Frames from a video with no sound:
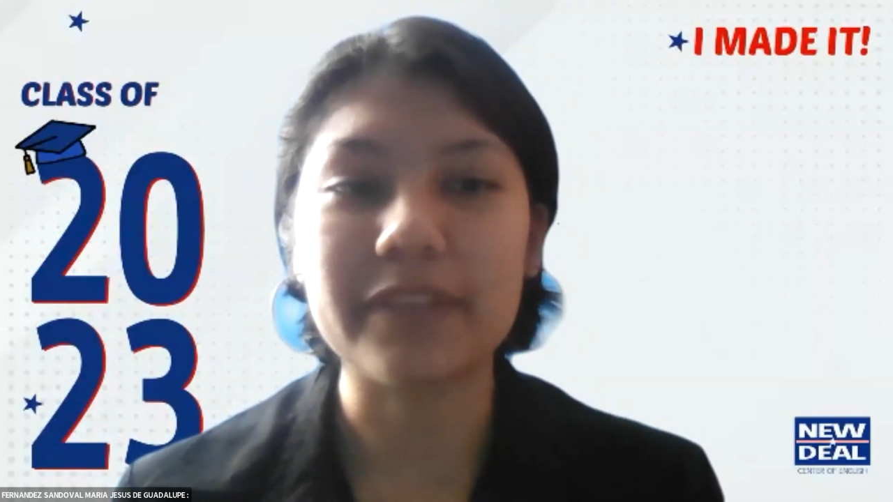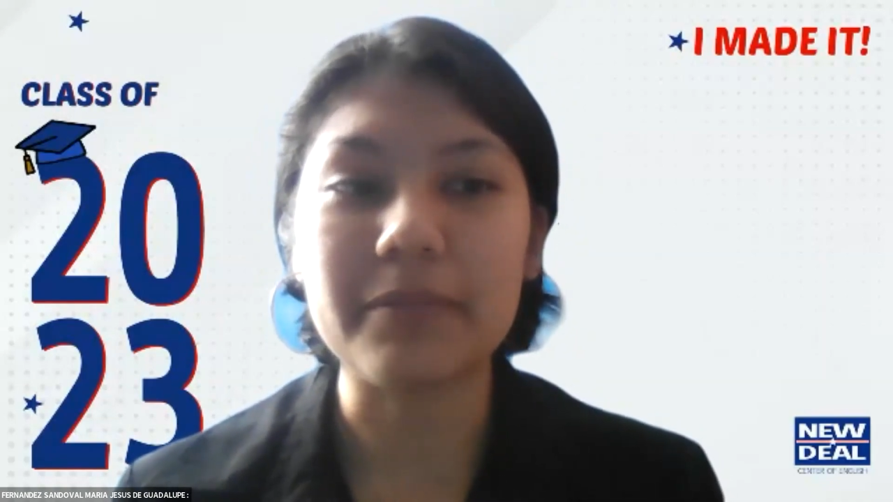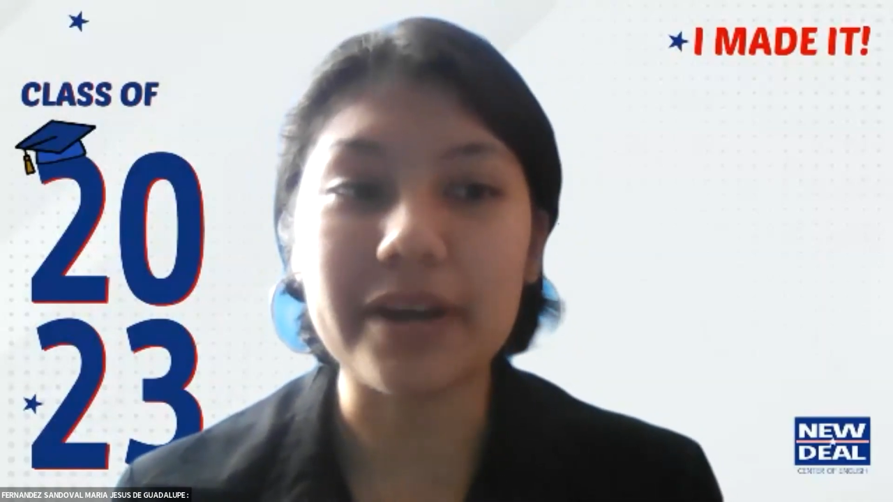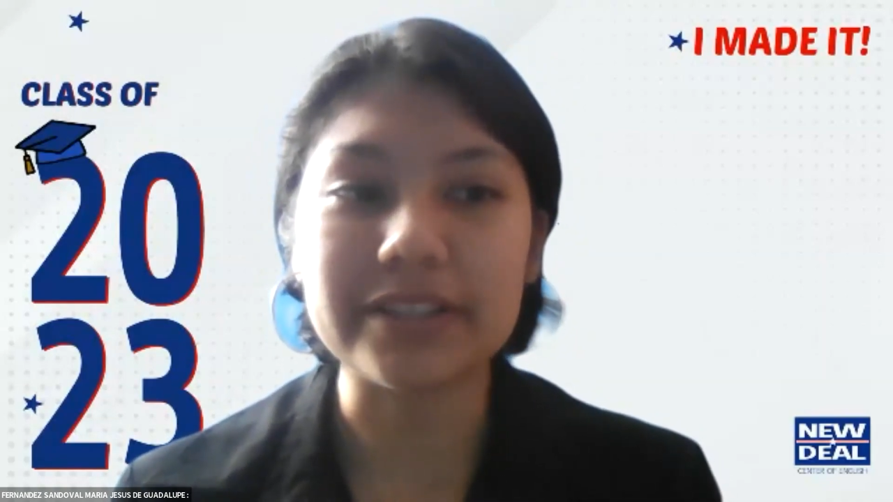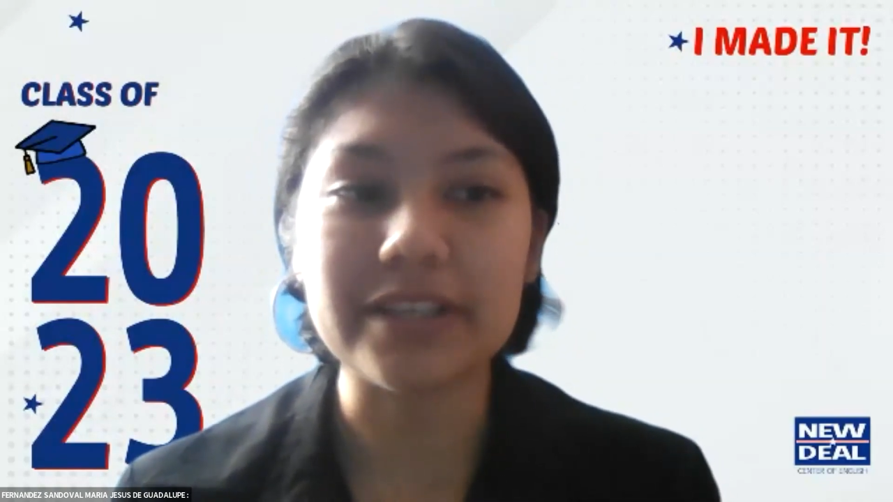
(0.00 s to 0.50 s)

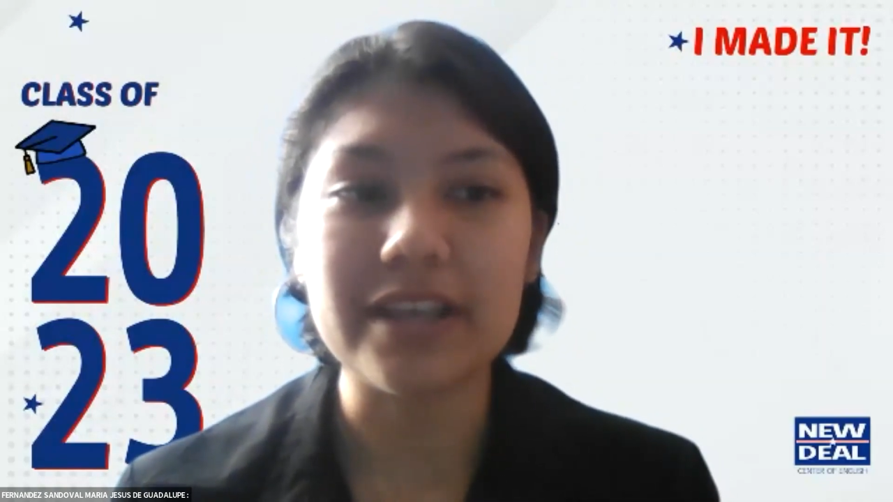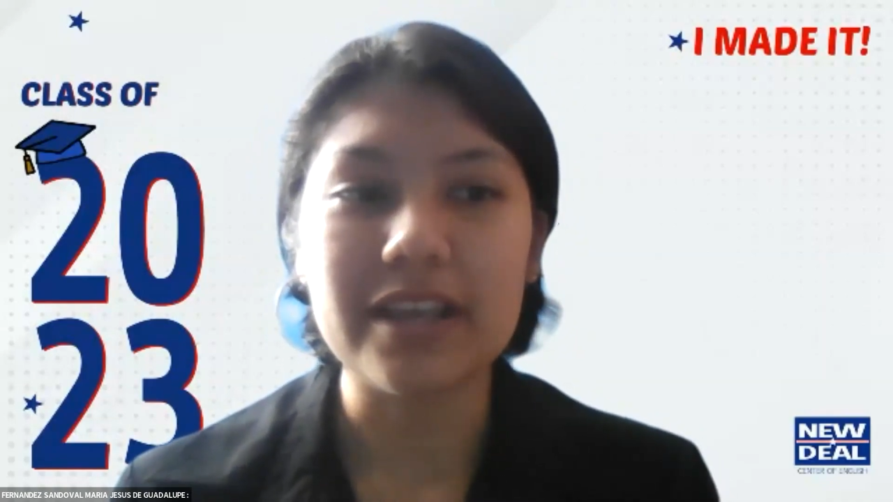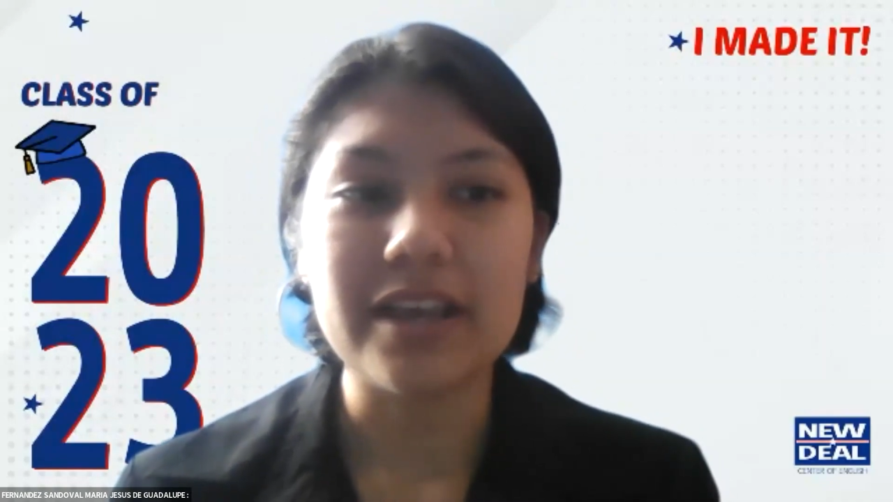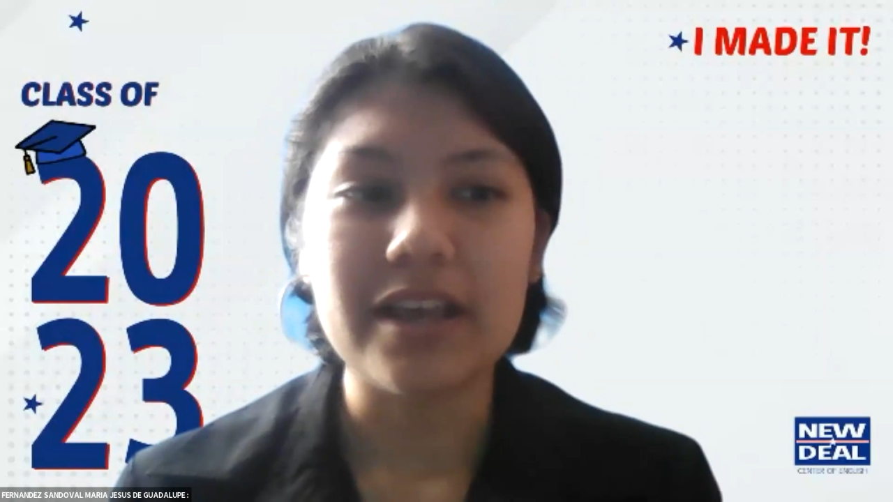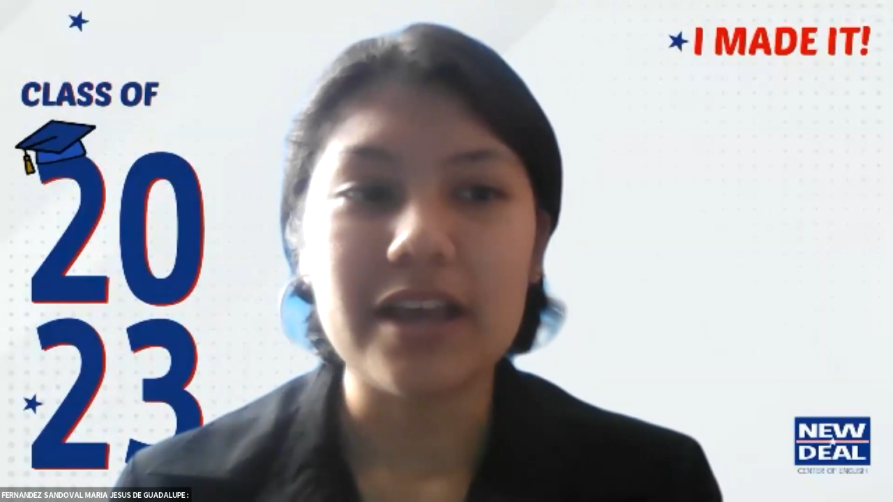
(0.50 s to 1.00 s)
But
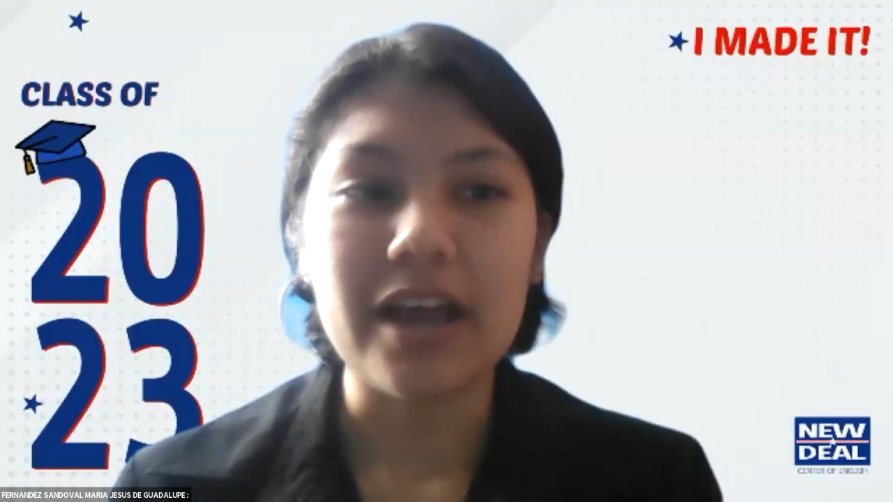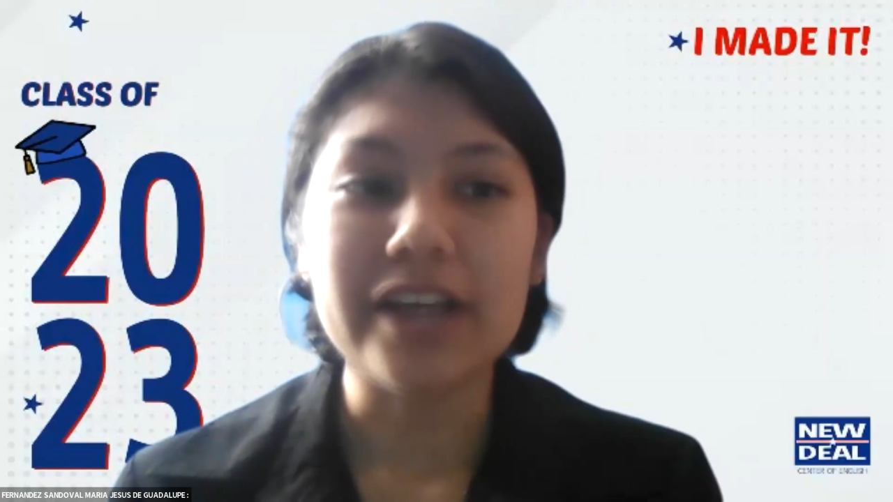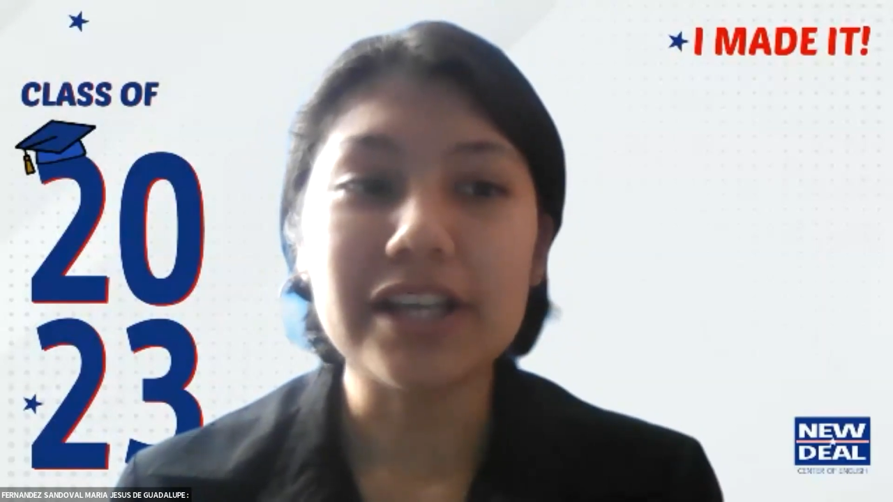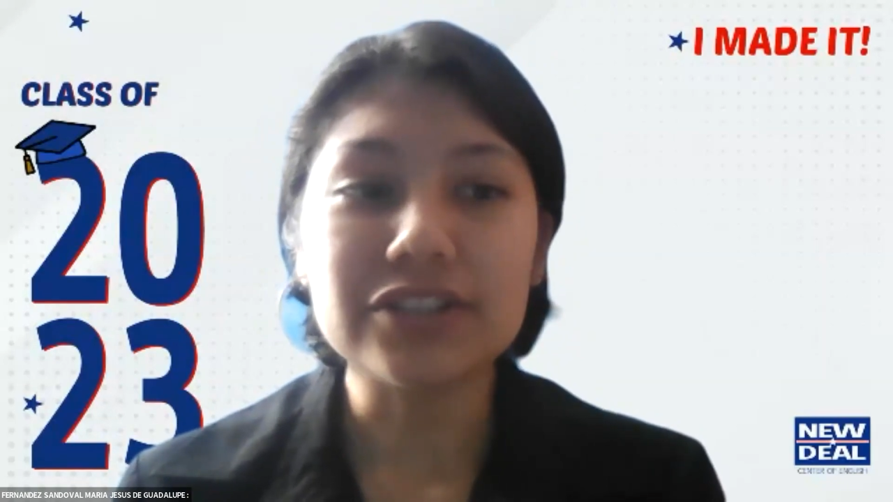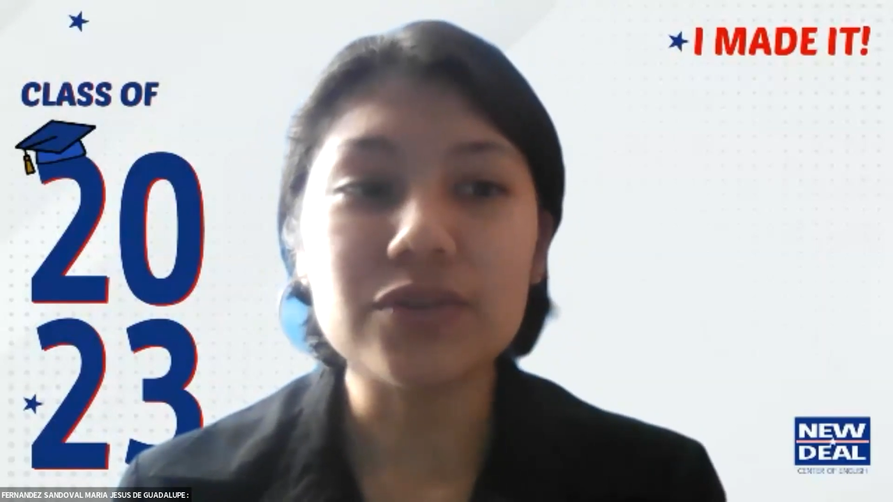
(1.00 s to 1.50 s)

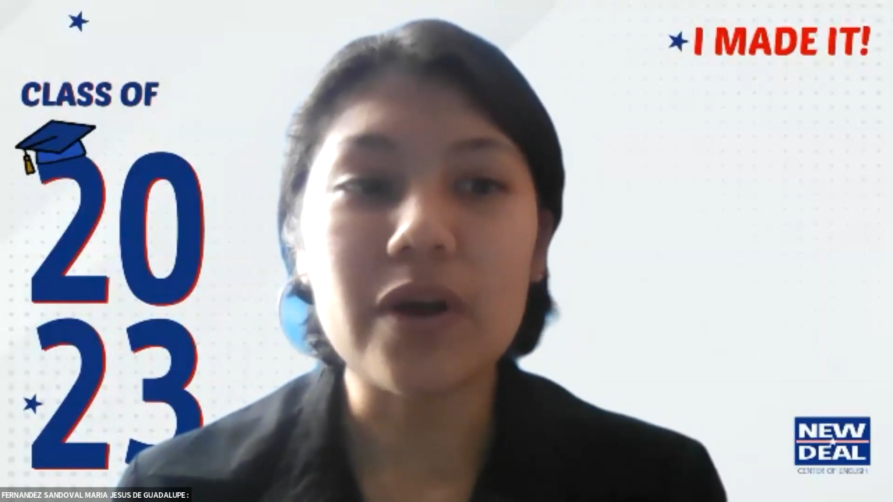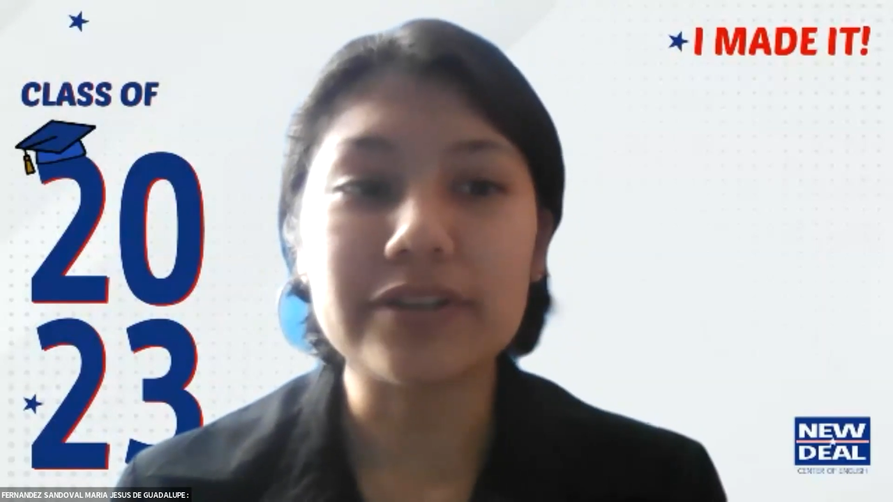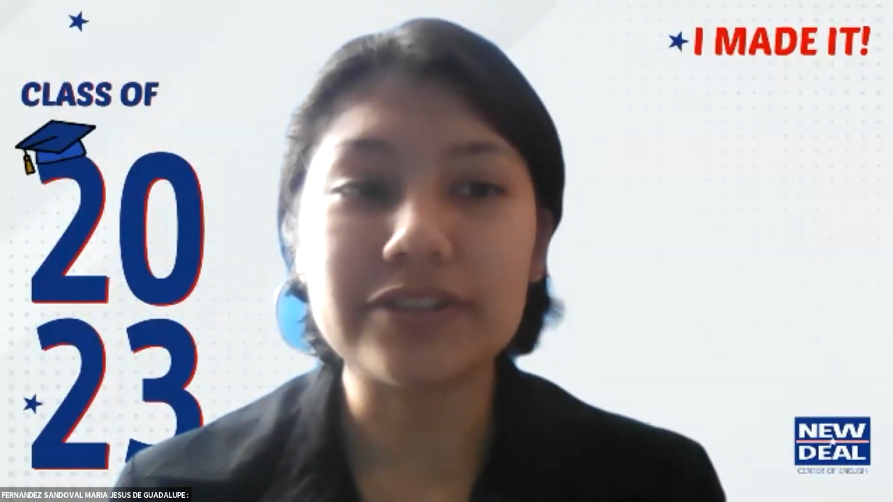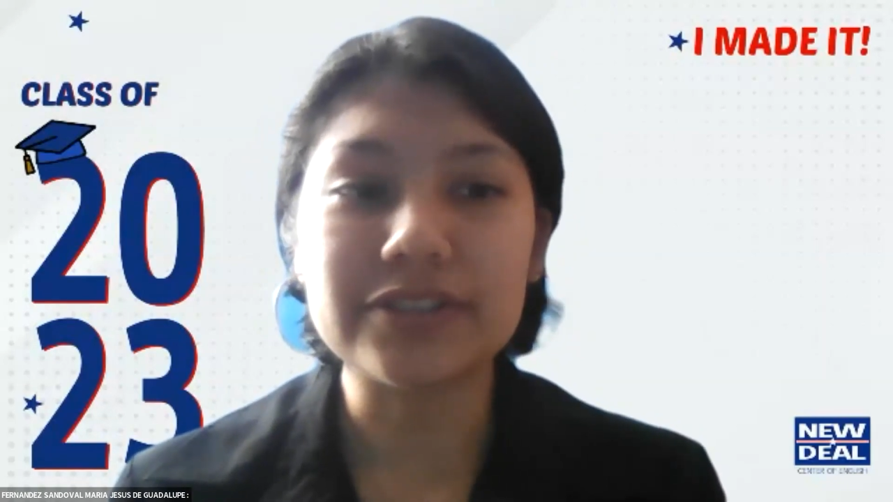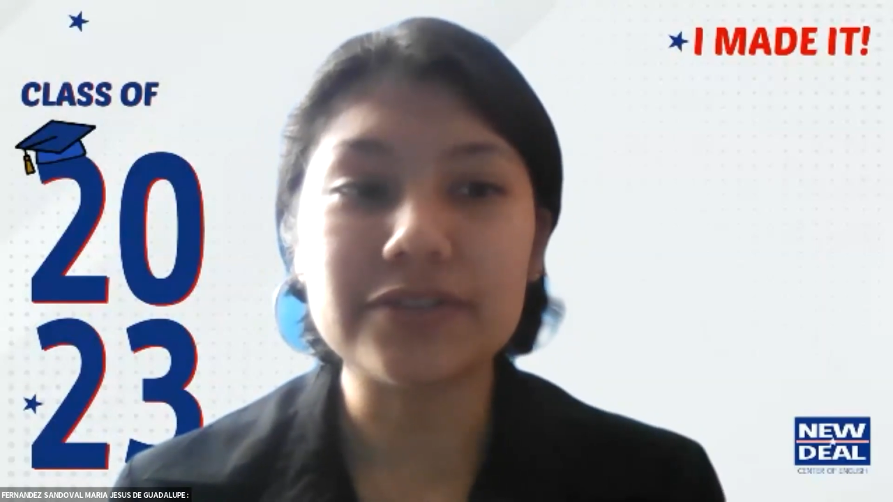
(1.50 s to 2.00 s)
I also
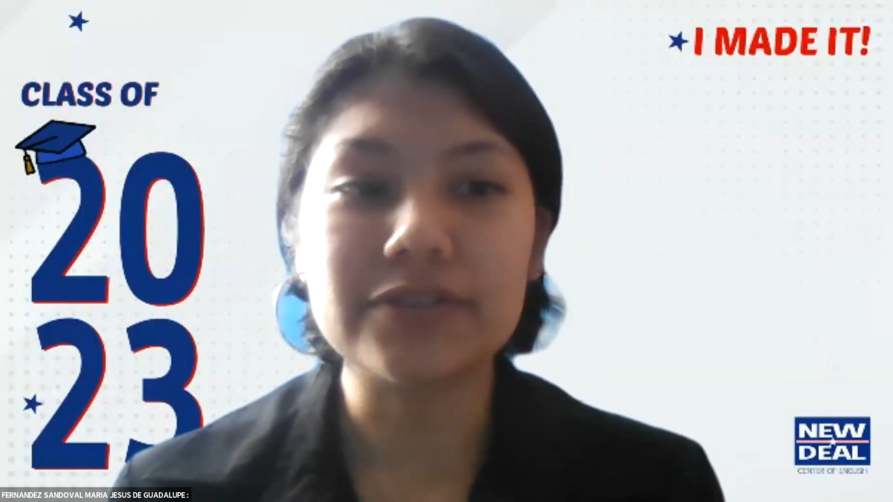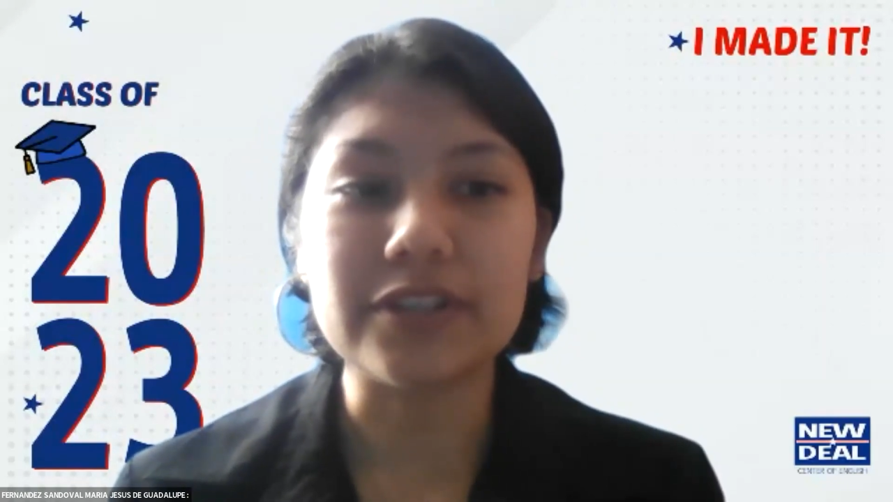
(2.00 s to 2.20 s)
understood